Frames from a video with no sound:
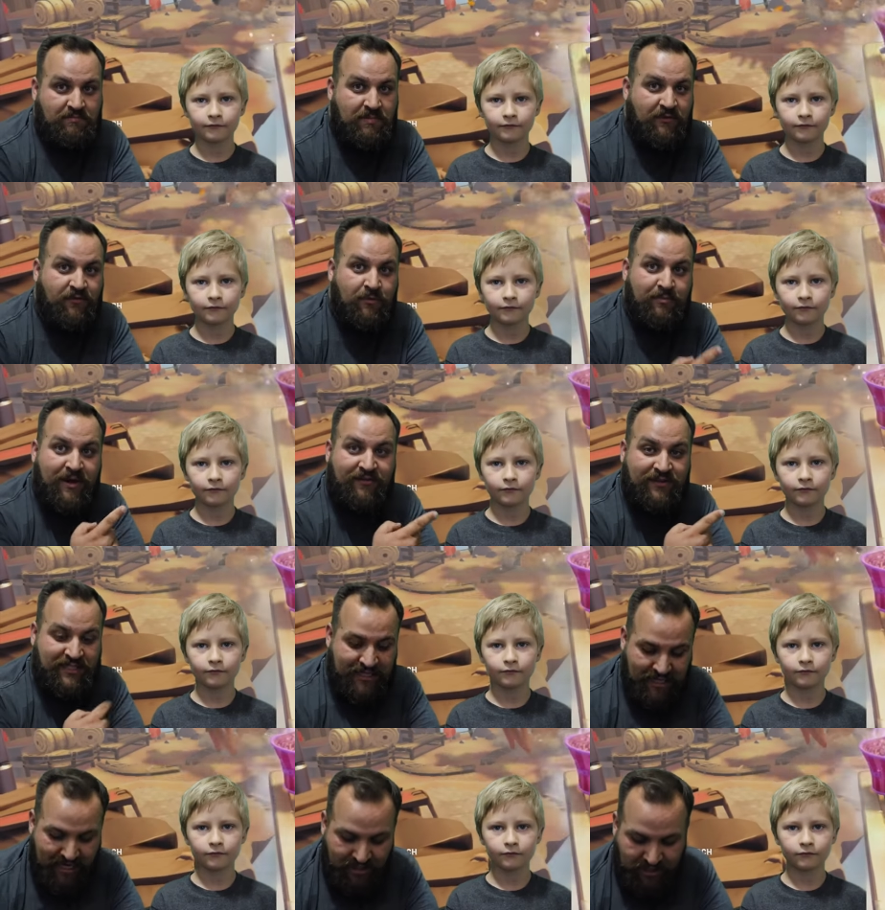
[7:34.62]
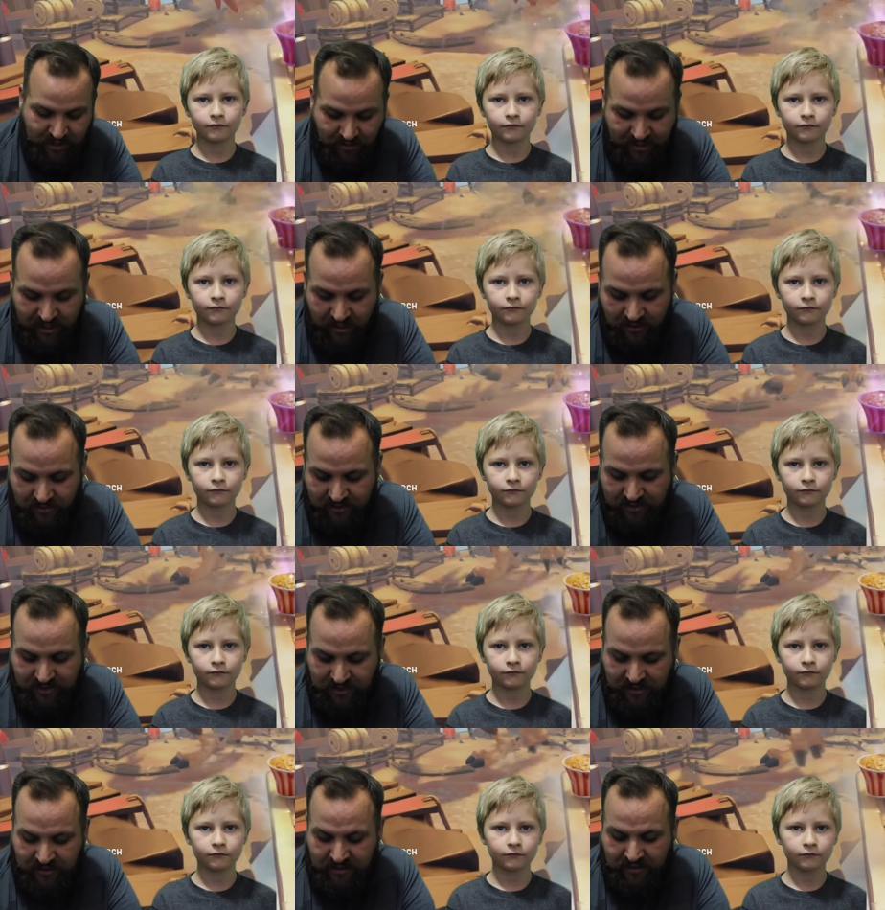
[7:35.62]
Speaker 1: but for breakfast he ate Cheerios
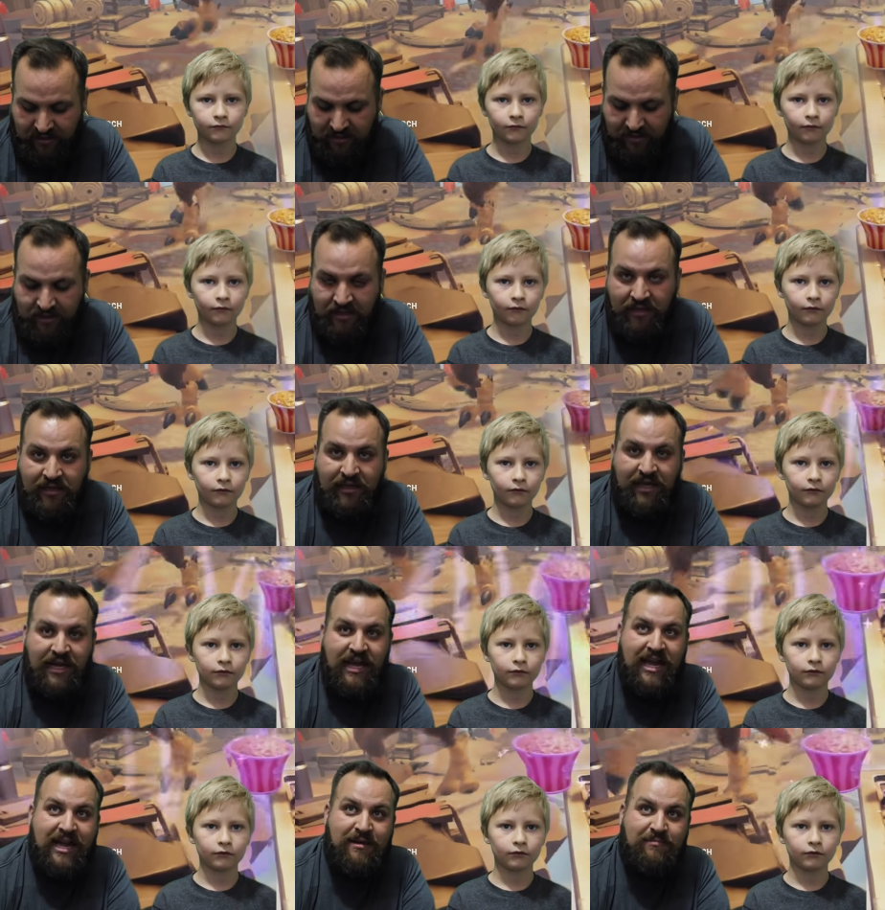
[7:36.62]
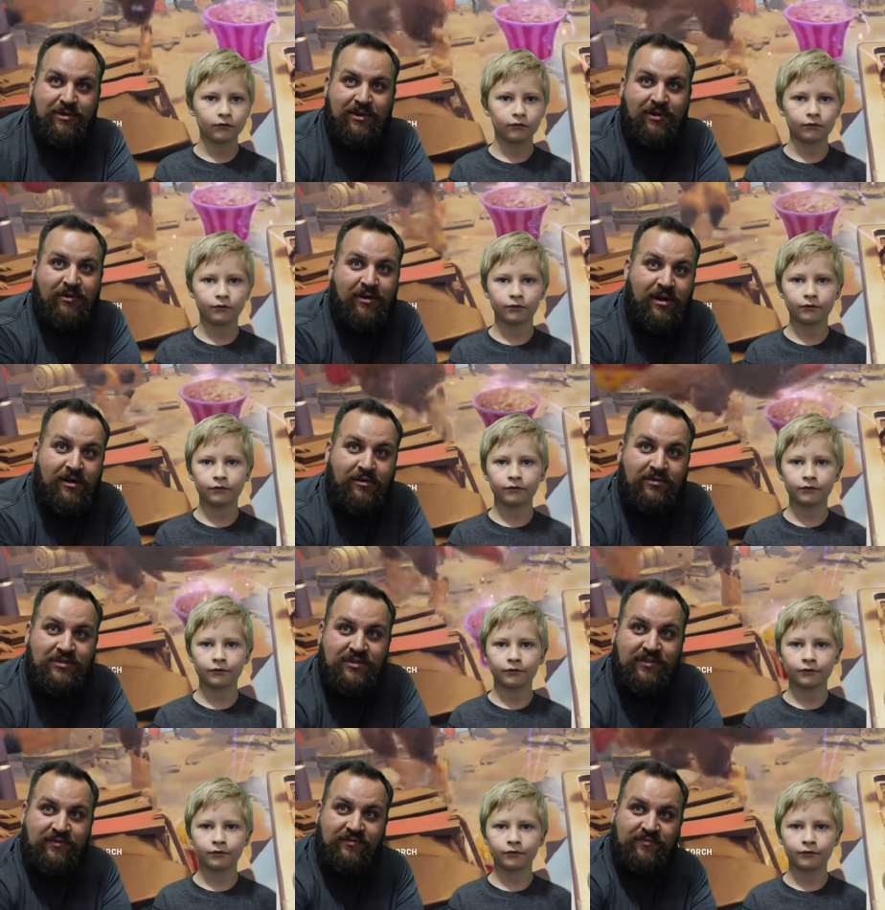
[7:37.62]
and
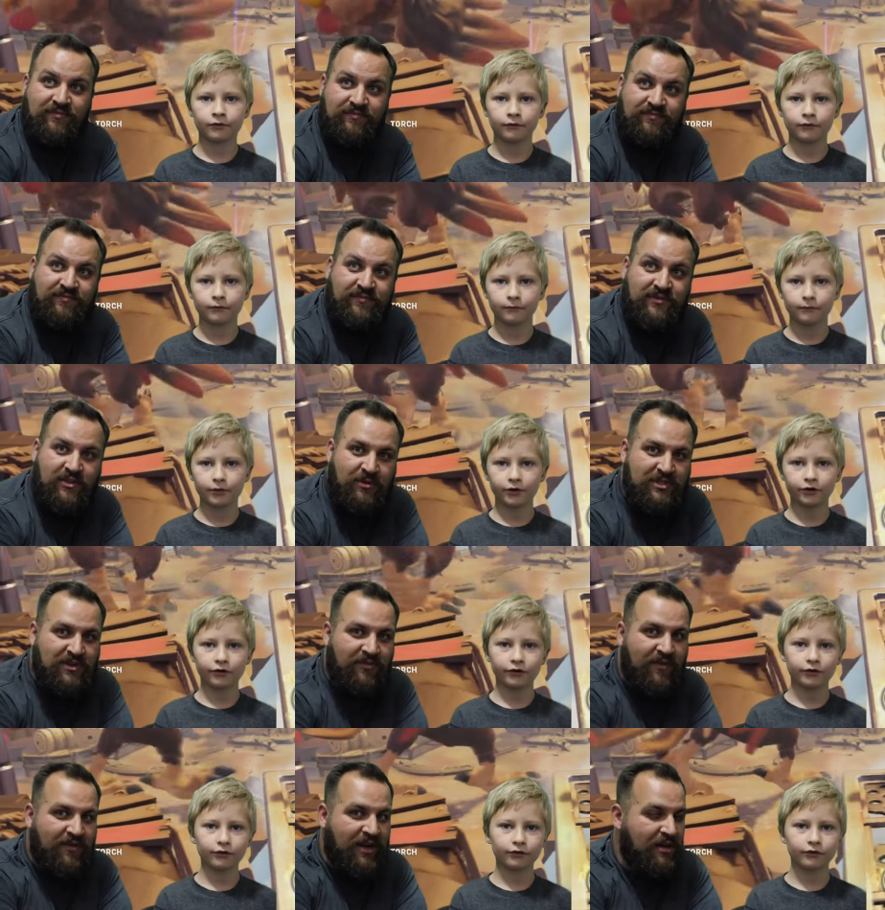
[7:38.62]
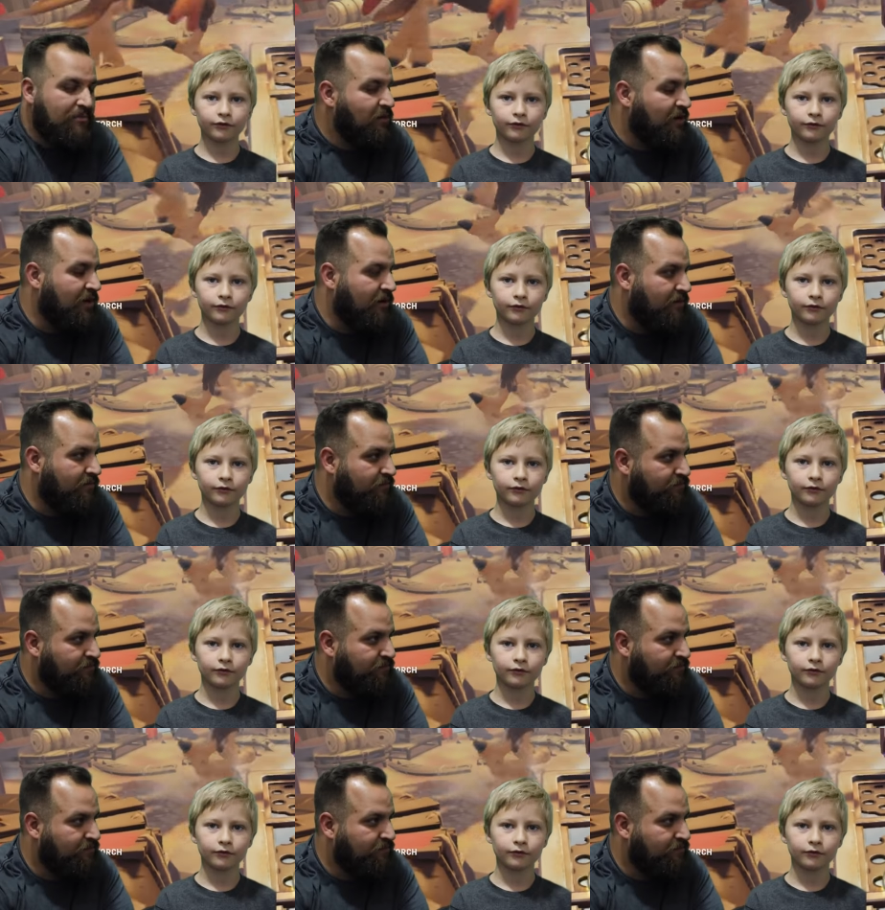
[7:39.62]
boogeros. So what's your favorite kind of booger?